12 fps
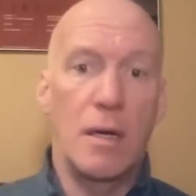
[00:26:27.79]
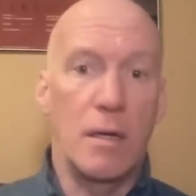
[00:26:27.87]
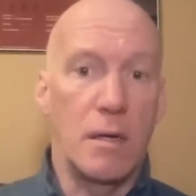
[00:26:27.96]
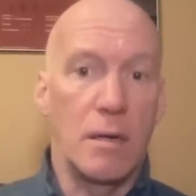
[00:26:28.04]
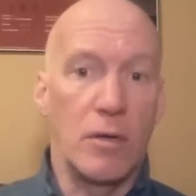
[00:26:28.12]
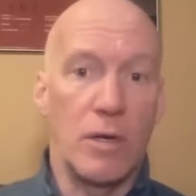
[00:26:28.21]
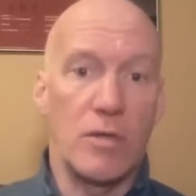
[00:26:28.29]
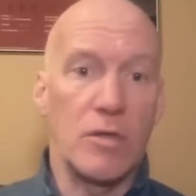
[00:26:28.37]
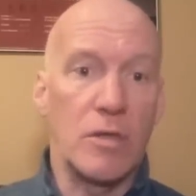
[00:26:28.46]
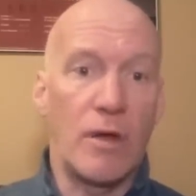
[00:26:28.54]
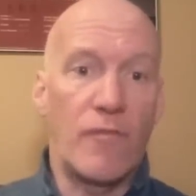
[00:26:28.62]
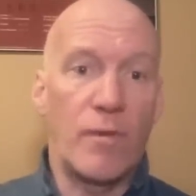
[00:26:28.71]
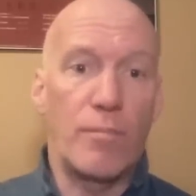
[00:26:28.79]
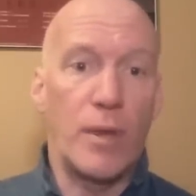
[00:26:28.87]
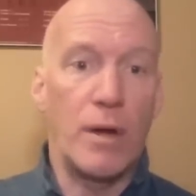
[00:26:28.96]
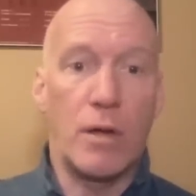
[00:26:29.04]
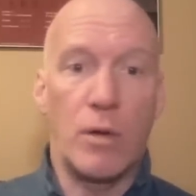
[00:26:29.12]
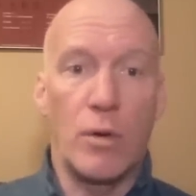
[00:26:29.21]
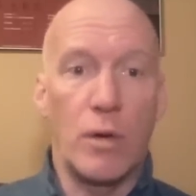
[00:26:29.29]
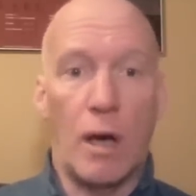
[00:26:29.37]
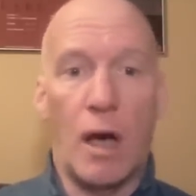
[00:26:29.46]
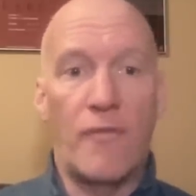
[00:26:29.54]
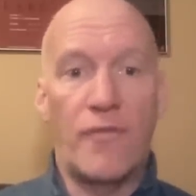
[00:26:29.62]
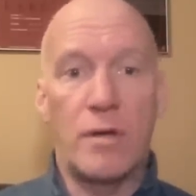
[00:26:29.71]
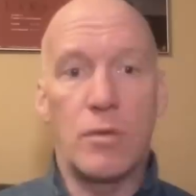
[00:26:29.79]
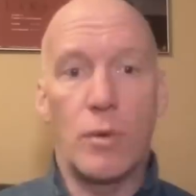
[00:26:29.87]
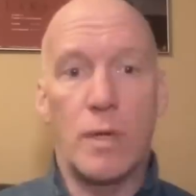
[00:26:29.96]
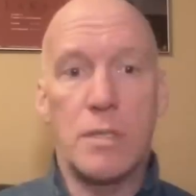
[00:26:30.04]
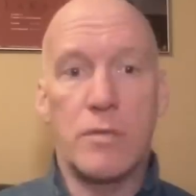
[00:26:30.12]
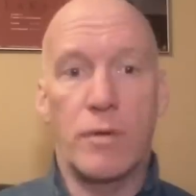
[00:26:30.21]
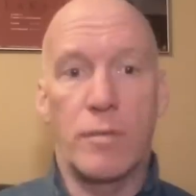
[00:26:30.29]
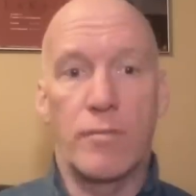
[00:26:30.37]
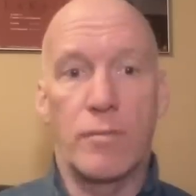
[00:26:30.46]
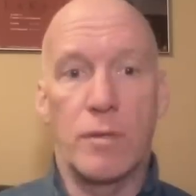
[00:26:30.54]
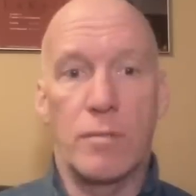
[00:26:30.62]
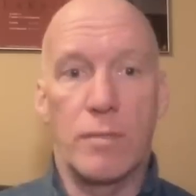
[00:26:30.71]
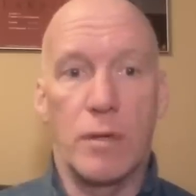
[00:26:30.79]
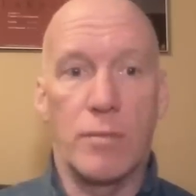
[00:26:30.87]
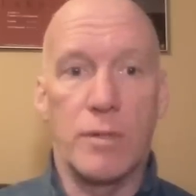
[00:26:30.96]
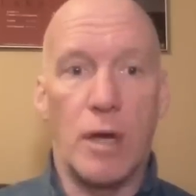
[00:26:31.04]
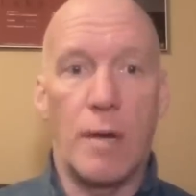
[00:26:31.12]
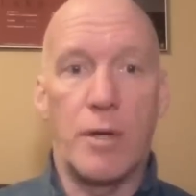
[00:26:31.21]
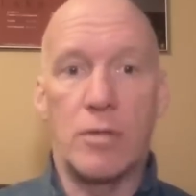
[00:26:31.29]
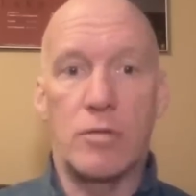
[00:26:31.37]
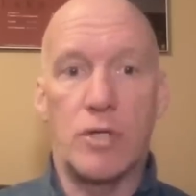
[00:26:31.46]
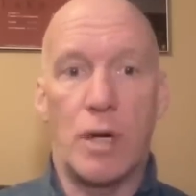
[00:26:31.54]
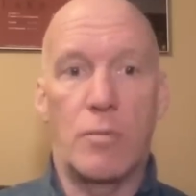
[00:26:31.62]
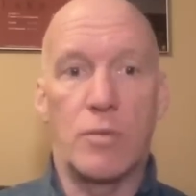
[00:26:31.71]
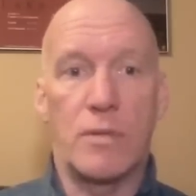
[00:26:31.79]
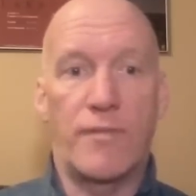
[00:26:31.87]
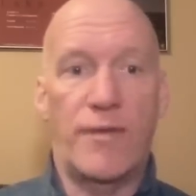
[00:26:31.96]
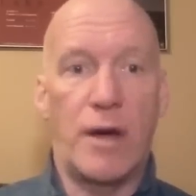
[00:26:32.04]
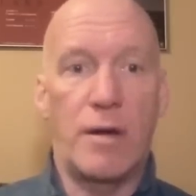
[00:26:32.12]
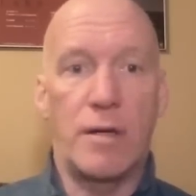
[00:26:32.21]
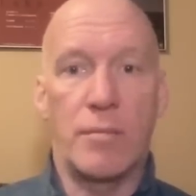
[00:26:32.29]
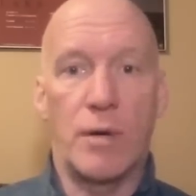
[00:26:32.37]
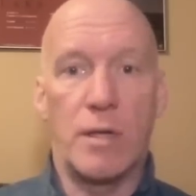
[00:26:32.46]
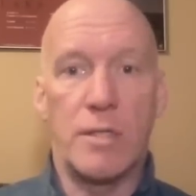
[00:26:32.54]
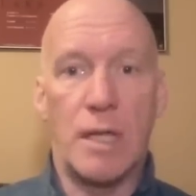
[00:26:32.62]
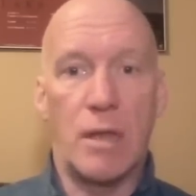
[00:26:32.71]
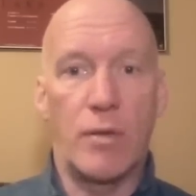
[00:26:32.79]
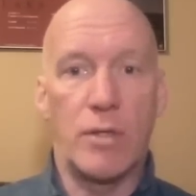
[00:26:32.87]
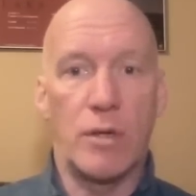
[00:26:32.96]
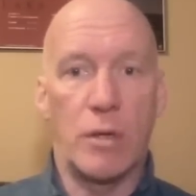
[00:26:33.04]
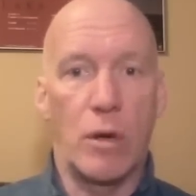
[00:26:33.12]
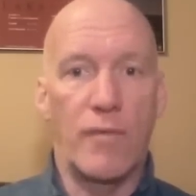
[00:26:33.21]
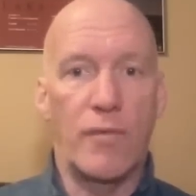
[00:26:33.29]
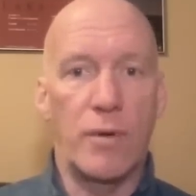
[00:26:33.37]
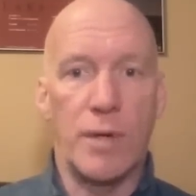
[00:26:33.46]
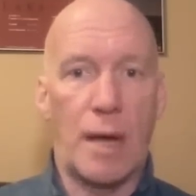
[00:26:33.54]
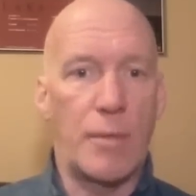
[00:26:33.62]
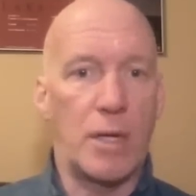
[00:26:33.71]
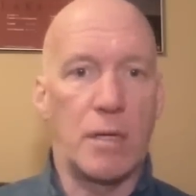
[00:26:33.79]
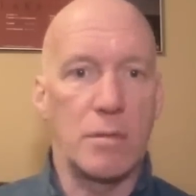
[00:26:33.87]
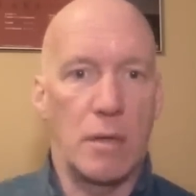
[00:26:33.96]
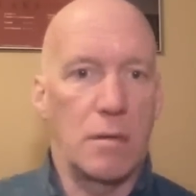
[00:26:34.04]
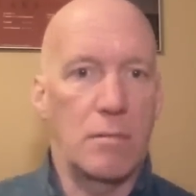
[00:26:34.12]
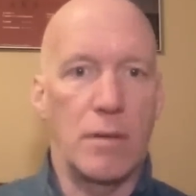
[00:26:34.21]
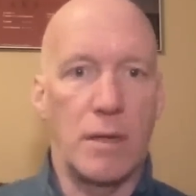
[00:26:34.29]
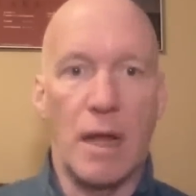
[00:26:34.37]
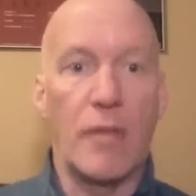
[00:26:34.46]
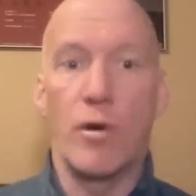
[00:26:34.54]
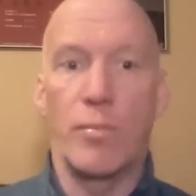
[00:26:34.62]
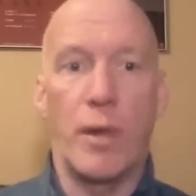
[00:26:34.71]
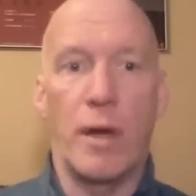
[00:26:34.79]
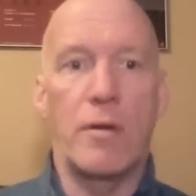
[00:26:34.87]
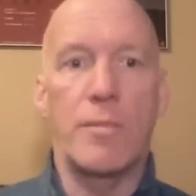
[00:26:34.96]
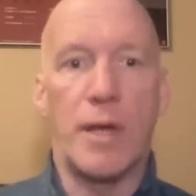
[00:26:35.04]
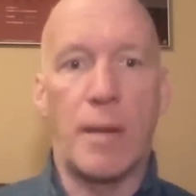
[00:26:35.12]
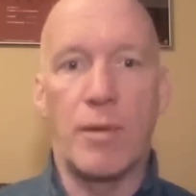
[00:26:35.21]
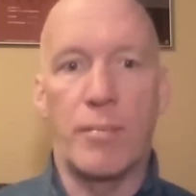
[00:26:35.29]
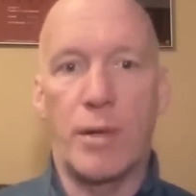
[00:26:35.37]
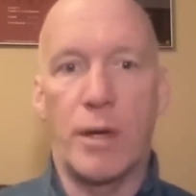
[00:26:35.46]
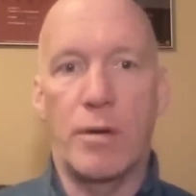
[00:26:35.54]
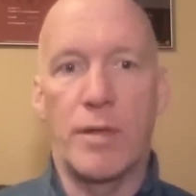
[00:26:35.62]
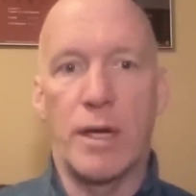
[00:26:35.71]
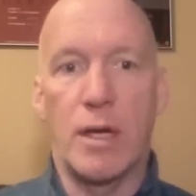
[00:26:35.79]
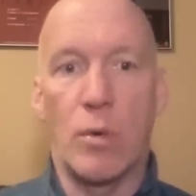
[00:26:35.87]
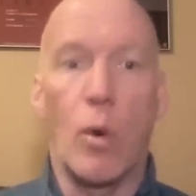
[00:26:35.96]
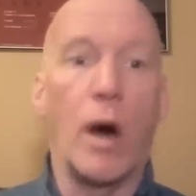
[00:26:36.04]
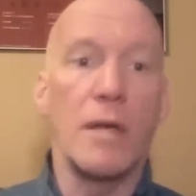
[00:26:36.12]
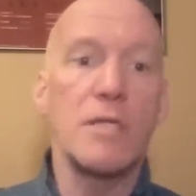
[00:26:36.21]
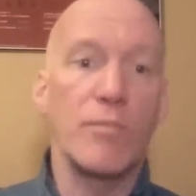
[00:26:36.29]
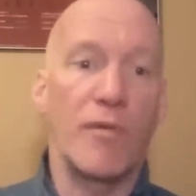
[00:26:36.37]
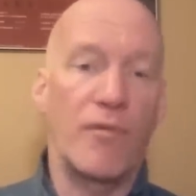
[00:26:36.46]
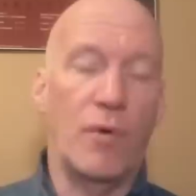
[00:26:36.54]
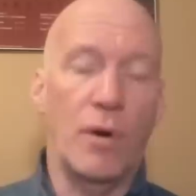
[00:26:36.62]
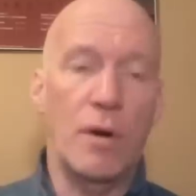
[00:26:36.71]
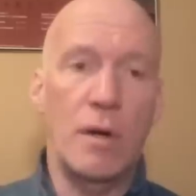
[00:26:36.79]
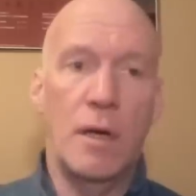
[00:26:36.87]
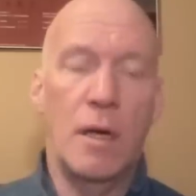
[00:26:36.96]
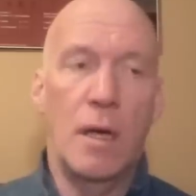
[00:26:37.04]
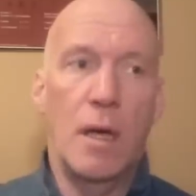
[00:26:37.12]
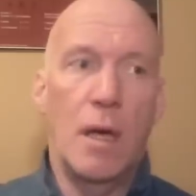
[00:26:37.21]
Yeah, you look at the different player Cole Caulfield was from, you know, when Dominic Ducharme was fired and Marty St. Louis took over. He became like another player. He became the player that he was before.